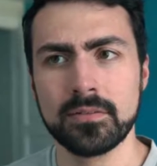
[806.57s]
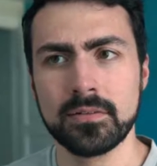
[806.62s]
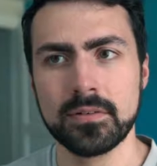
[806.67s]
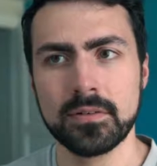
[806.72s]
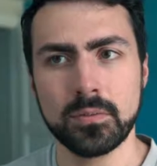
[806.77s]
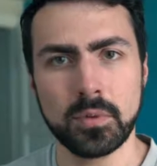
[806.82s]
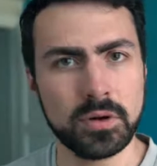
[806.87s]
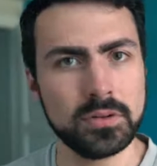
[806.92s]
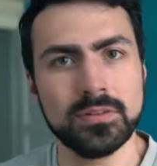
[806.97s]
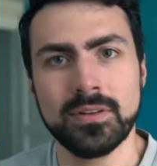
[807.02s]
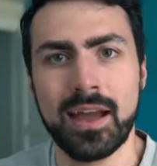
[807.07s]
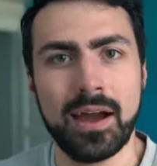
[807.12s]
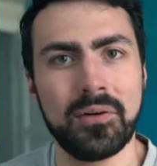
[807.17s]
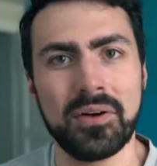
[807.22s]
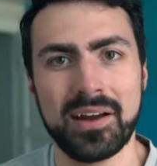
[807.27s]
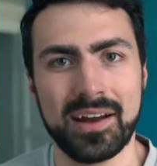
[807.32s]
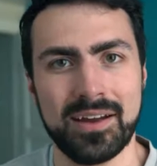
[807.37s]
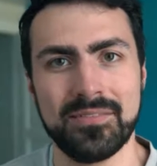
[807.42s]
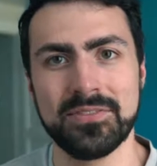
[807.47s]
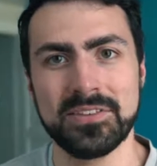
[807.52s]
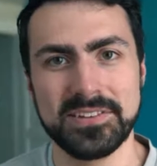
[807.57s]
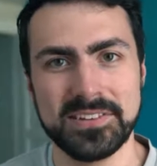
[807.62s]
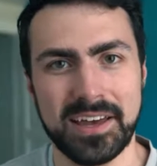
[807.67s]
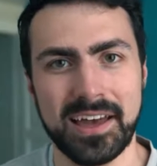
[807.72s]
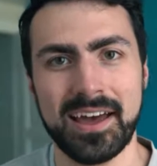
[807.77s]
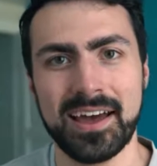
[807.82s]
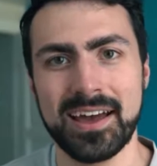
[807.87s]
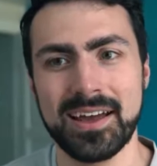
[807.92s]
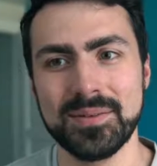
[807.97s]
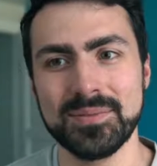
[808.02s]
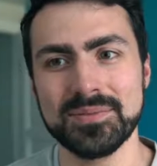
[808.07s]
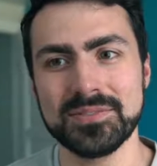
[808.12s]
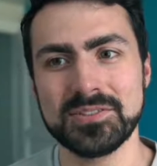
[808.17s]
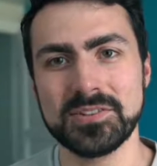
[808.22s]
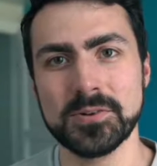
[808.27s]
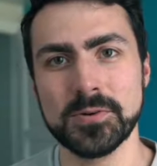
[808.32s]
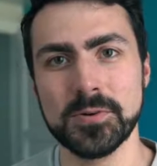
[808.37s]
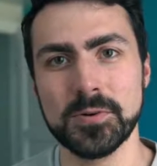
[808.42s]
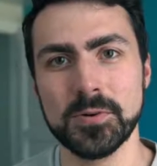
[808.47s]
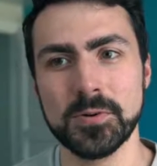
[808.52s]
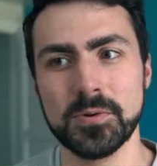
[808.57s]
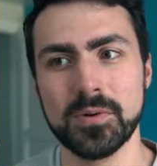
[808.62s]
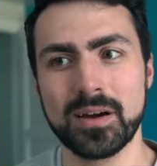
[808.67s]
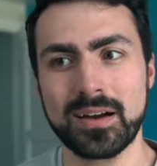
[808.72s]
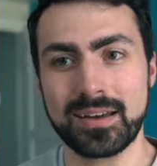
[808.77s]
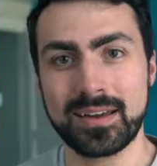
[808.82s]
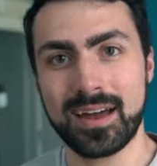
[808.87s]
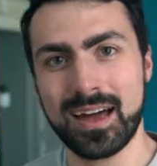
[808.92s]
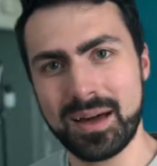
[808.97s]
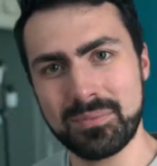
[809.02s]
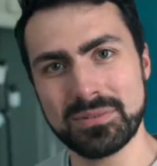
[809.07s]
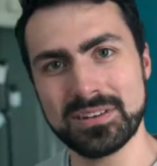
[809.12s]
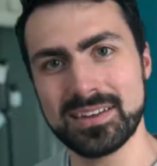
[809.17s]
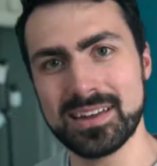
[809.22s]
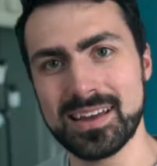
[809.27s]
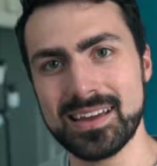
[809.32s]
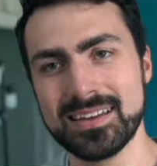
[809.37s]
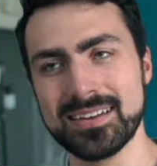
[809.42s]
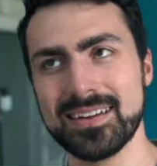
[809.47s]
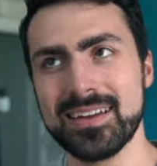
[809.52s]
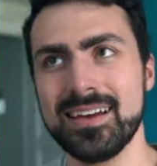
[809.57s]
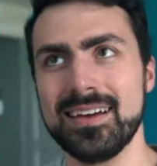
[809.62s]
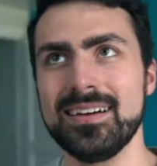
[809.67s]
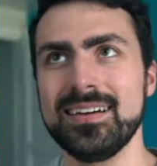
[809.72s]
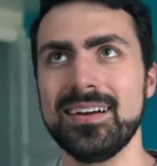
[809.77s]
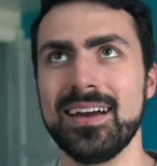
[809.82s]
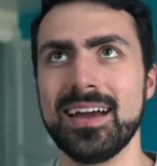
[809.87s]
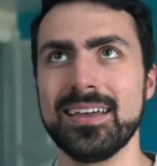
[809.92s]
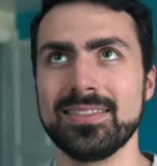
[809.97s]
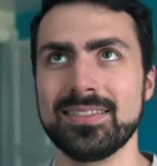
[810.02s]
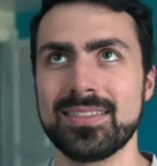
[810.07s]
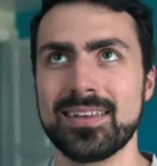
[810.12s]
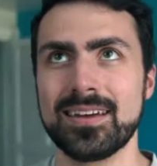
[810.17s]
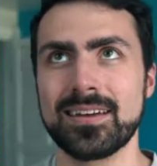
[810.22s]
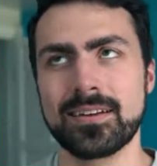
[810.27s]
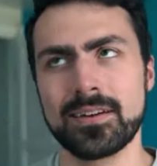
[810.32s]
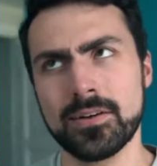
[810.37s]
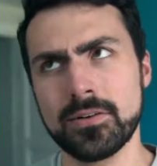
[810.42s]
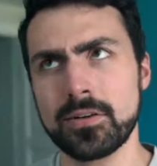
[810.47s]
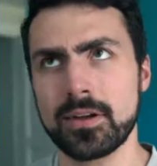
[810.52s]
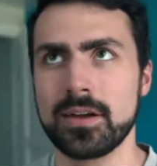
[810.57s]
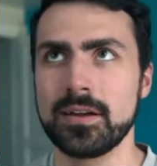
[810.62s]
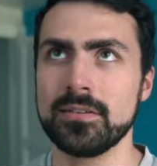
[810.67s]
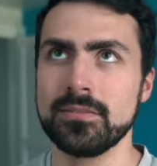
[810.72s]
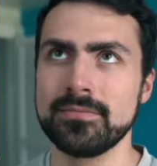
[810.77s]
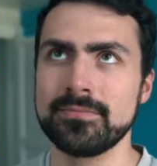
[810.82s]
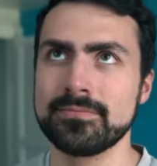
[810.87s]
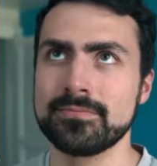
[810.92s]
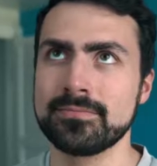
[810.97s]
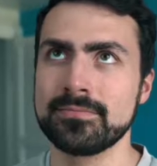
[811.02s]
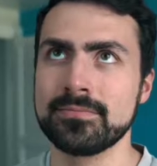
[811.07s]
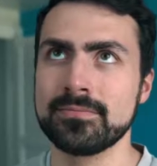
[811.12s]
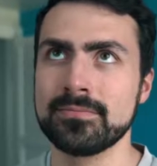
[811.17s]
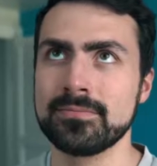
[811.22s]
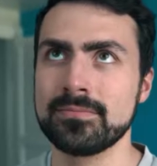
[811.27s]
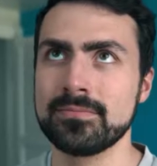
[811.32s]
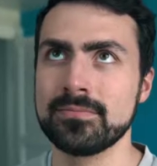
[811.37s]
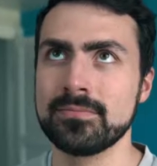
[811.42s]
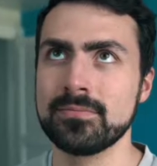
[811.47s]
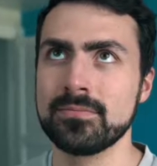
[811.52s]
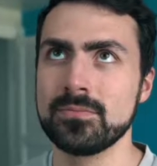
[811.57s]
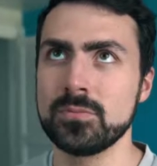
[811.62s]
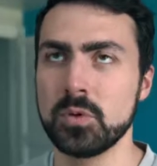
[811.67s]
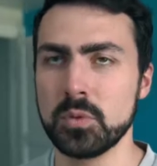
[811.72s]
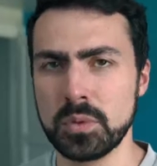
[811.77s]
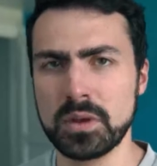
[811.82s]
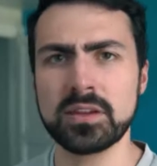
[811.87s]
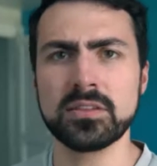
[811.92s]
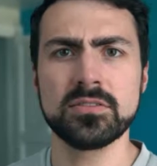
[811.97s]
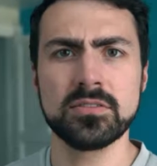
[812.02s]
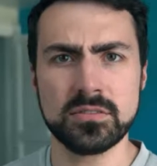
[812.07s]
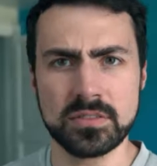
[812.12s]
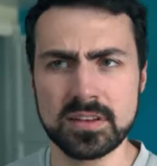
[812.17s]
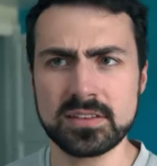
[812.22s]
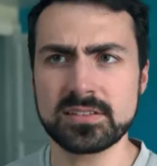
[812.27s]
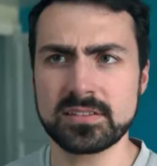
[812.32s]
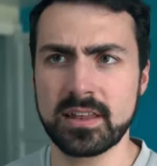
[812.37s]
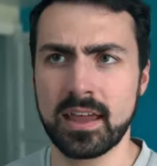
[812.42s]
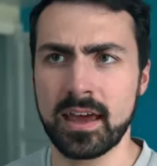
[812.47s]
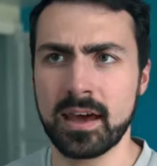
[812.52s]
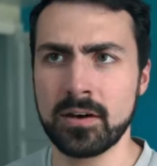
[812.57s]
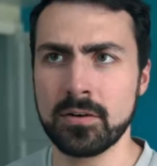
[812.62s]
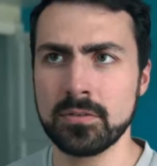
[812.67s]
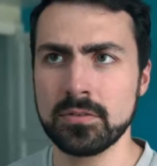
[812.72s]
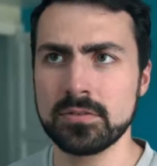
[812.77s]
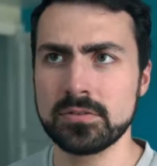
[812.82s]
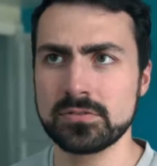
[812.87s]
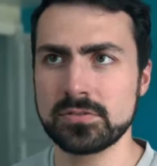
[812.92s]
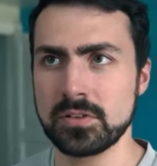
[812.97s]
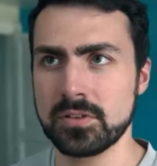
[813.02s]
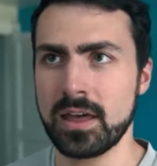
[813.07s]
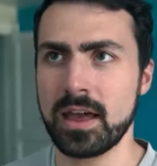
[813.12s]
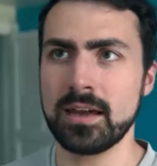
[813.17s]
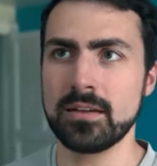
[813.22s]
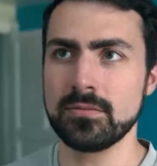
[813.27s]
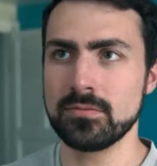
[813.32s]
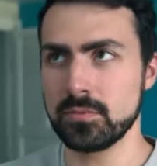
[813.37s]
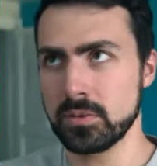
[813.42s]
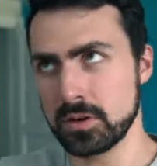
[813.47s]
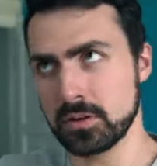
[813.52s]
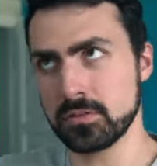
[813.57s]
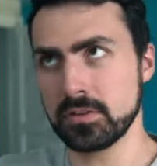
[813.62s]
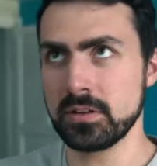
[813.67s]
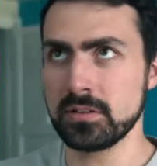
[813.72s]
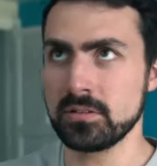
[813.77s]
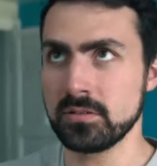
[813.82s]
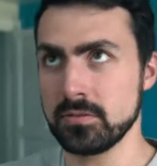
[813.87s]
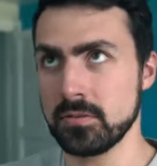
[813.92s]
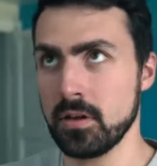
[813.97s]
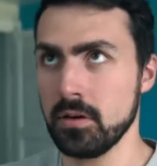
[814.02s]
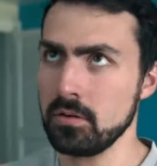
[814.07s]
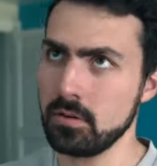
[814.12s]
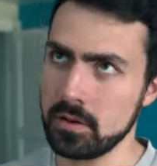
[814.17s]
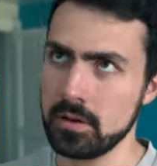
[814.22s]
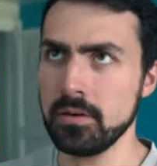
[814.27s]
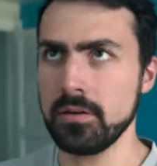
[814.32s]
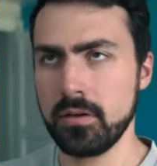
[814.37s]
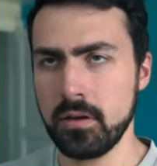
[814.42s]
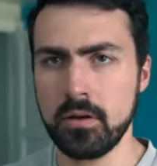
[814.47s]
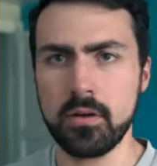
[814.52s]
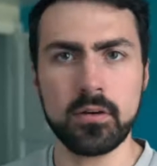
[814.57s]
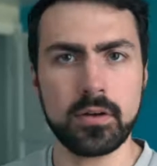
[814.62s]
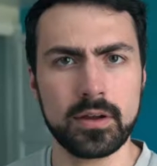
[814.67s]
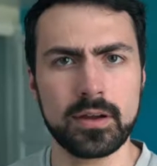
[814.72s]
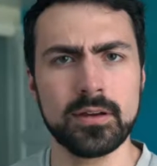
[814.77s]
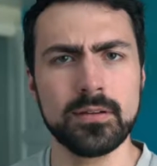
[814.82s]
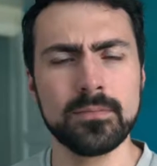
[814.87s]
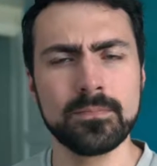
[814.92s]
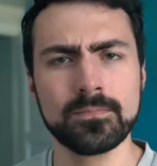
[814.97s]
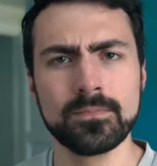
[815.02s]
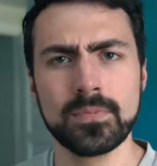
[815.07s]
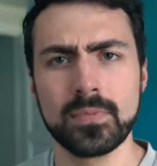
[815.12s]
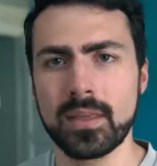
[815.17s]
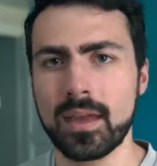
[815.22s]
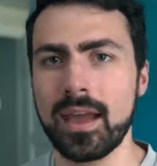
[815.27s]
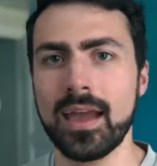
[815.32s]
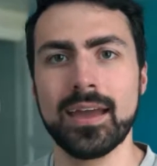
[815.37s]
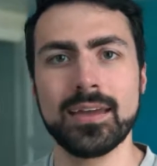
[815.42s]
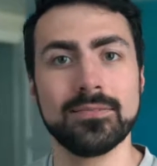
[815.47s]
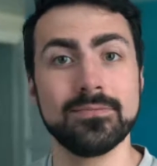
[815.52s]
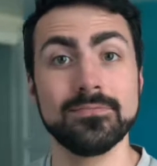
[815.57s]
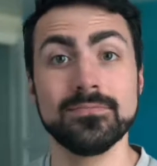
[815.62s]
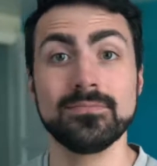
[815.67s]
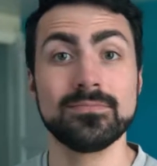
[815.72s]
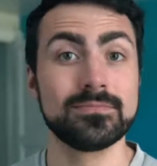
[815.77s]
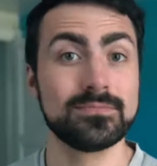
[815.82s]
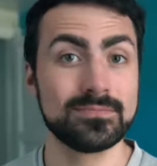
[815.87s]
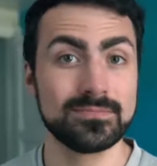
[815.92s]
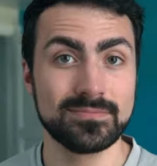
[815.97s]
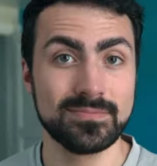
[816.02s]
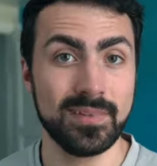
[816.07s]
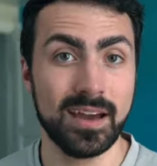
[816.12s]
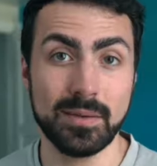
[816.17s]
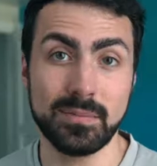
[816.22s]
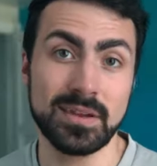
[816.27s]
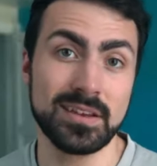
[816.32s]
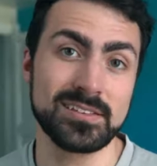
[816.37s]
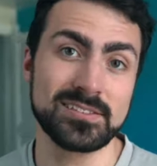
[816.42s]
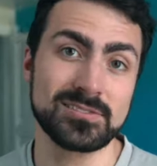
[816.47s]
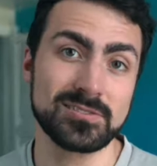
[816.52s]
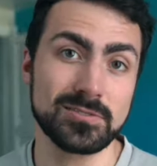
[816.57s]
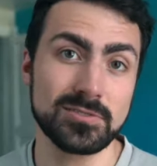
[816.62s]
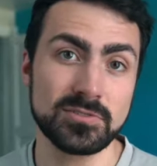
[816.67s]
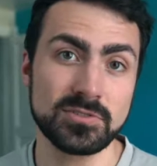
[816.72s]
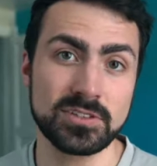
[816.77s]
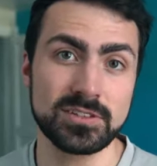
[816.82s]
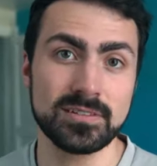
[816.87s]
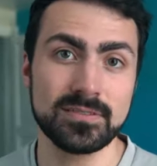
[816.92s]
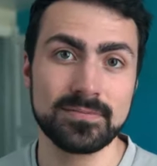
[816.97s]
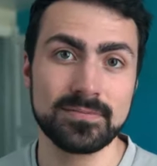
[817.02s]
Well, now I have the time to accommodate and think, okay, well, we can do this now so that we don't need to. Okay. And I made a solution